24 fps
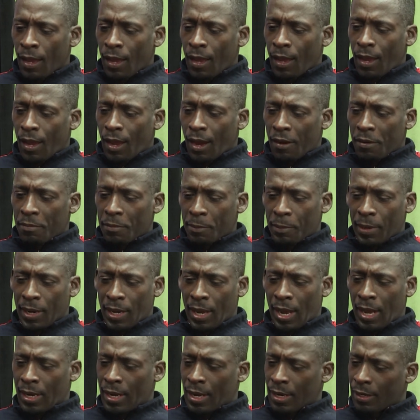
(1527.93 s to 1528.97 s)
I remember
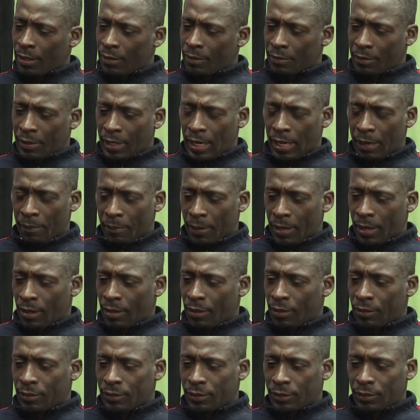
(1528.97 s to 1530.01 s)
I got an
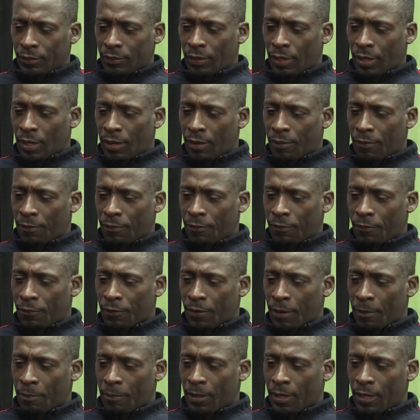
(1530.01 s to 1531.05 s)
email
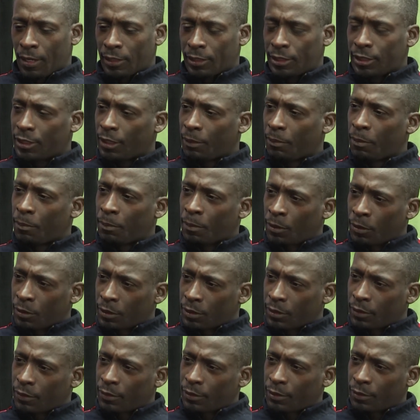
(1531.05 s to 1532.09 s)
from Sybil
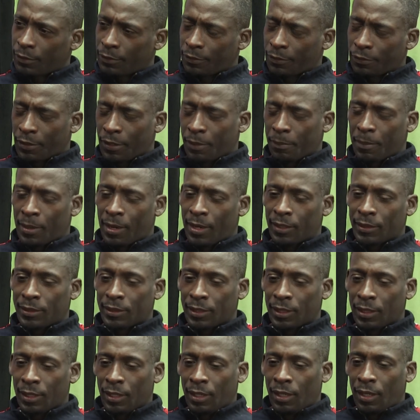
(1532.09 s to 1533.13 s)
Bose, a friend of mine,
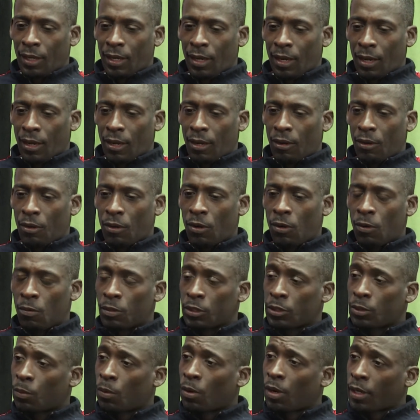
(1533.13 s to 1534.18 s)
who
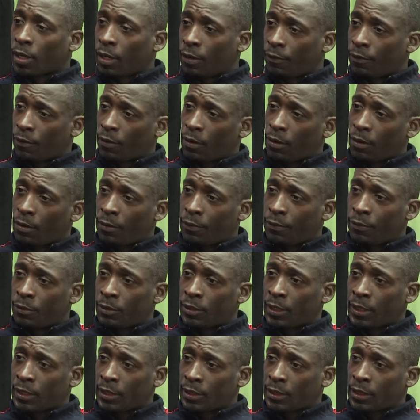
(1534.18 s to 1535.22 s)
was working for Whole Foods
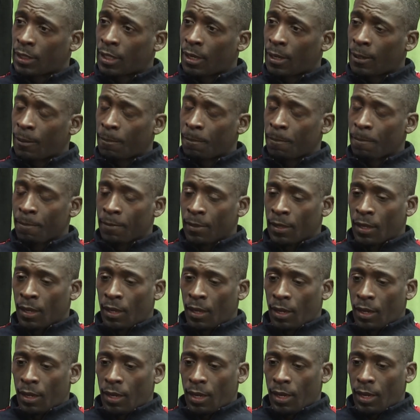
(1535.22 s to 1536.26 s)
at the time.
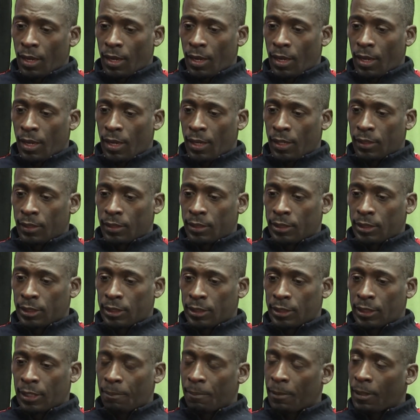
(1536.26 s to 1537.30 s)
And she
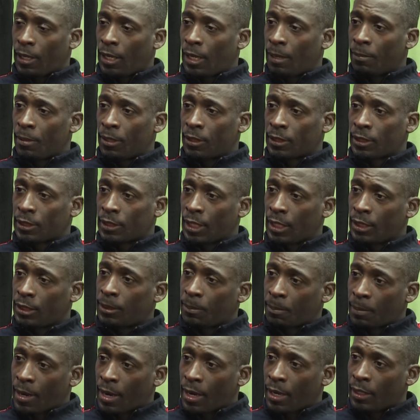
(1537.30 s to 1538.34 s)
sent me an email that says, hey,
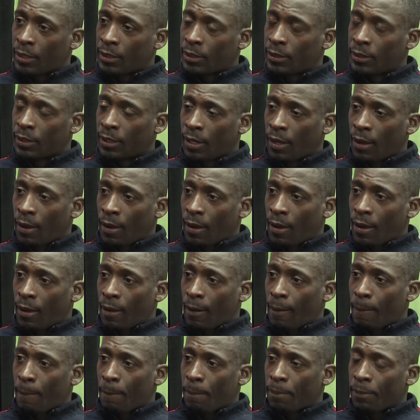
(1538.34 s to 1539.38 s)
Tobias,
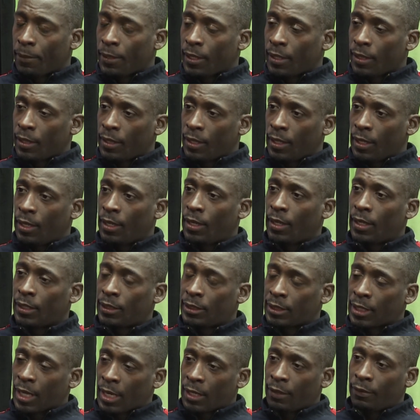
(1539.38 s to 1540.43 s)
the
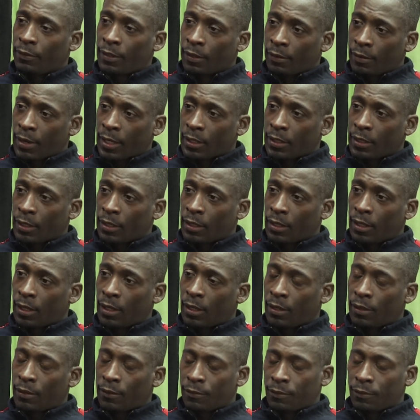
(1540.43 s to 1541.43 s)
executive director of